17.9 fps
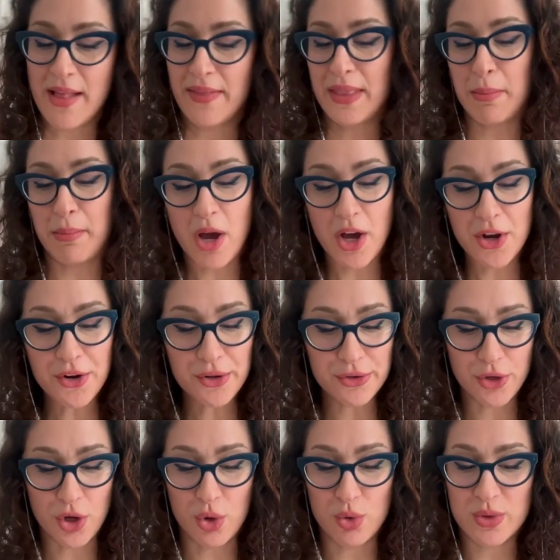The
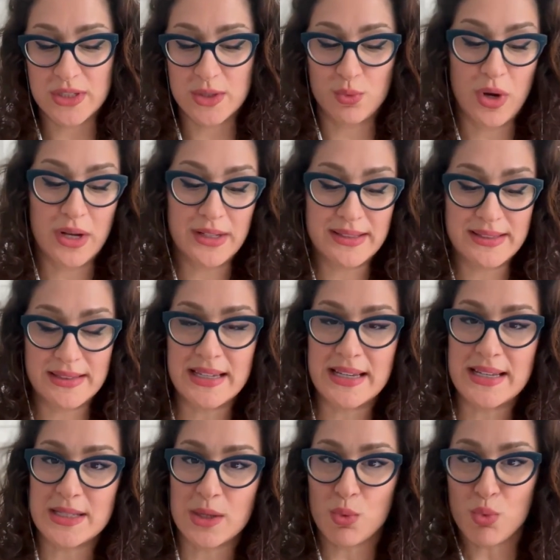model knows what
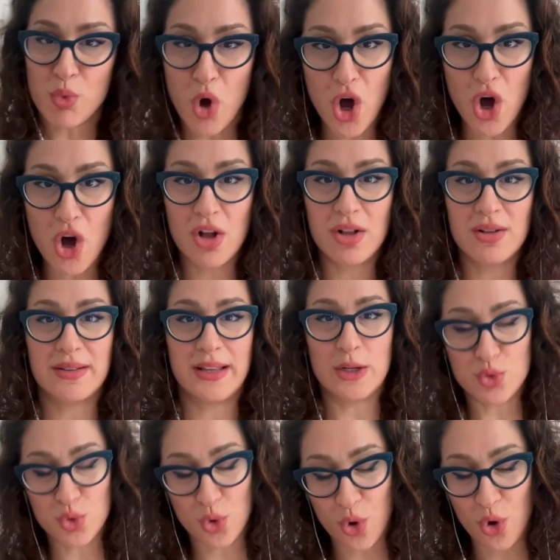is a wall,
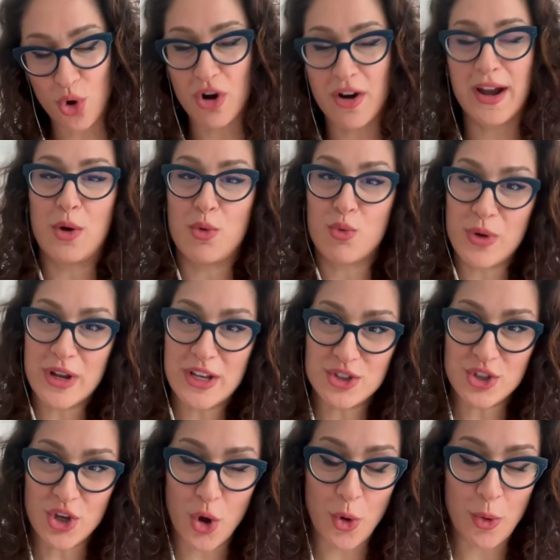a door, a
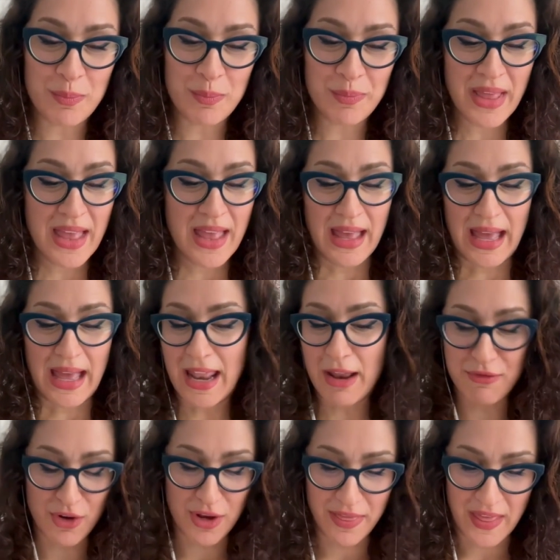window,
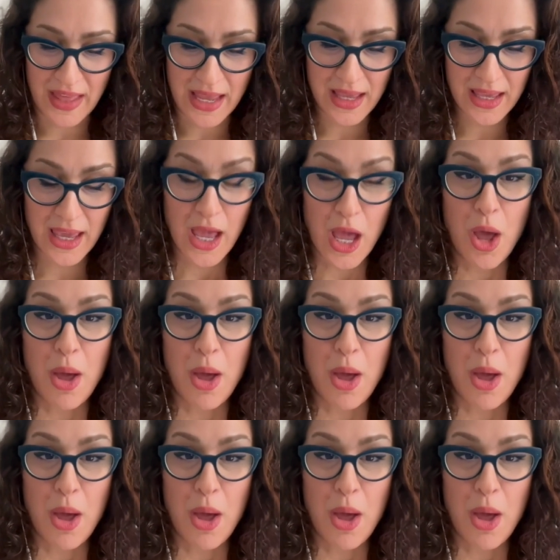everything.